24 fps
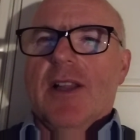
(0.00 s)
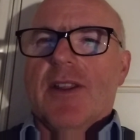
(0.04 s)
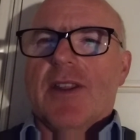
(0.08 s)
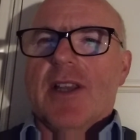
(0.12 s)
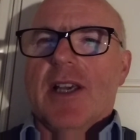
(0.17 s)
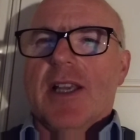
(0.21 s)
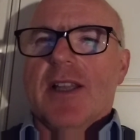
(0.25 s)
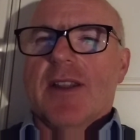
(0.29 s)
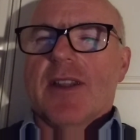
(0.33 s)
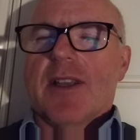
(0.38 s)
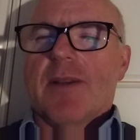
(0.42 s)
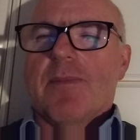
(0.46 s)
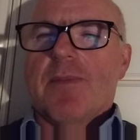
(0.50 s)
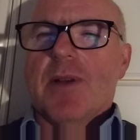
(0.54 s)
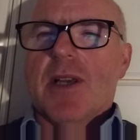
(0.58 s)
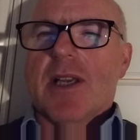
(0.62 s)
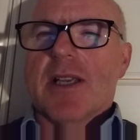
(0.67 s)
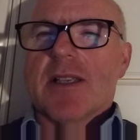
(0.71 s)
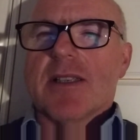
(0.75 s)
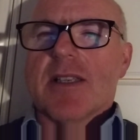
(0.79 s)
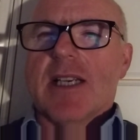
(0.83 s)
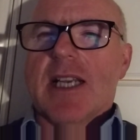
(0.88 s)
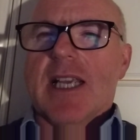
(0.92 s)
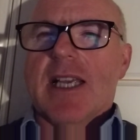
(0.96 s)
that the
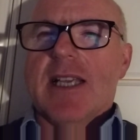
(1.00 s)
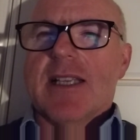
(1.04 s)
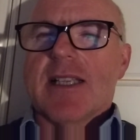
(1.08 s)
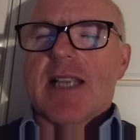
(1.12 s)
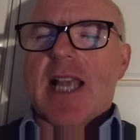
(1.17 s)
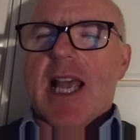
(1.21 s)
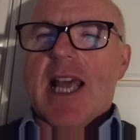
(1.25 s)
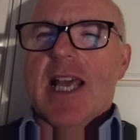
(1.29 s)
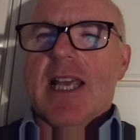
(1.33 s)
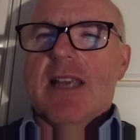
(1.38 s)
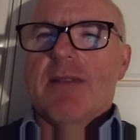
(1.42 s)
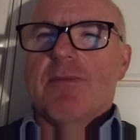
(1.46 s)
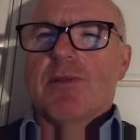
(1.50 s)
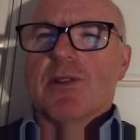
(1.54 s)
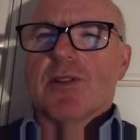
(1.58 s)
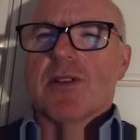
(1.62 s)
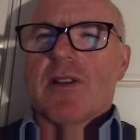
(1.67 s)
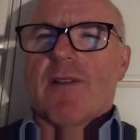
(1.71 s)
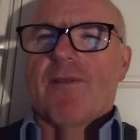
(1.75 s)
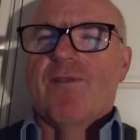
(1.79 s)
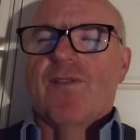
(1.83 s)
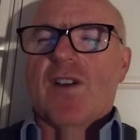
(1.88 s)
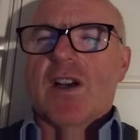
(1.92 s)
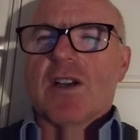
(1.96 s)
person is able
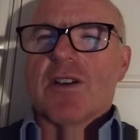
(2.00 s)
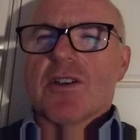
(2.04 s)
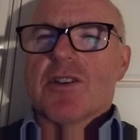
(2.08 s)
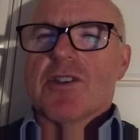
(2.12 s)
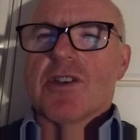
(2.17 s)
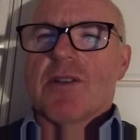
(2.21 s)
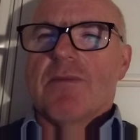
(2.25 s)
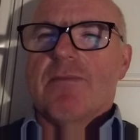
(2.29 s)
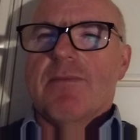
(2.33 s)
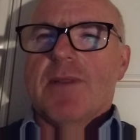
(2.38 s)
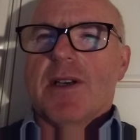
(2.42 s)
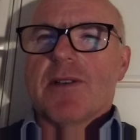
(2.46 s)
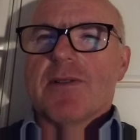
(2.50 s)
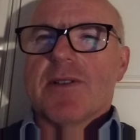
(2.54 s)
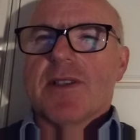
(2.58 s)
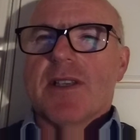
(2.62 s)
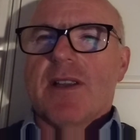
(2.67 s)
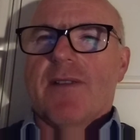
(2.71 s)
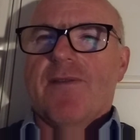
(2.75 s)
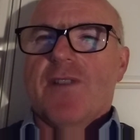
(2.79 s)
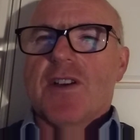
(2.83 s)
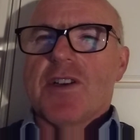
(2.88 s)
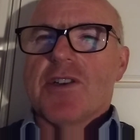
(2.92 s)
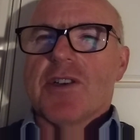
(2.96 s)
to function most
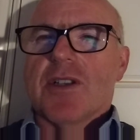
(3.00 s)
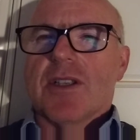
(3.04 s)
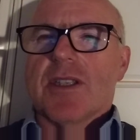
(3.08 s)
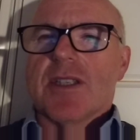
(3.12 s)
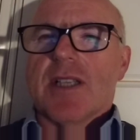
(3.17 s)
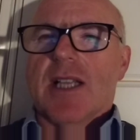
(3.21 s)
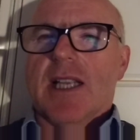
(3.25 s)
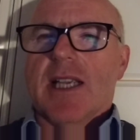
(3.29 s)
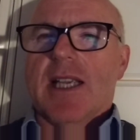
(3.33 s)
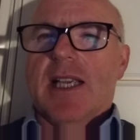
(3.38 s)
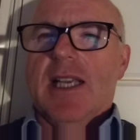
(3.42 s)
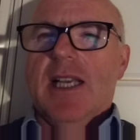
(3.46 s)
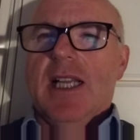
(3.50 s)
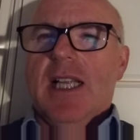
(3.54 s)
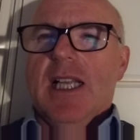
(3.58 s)
efficiently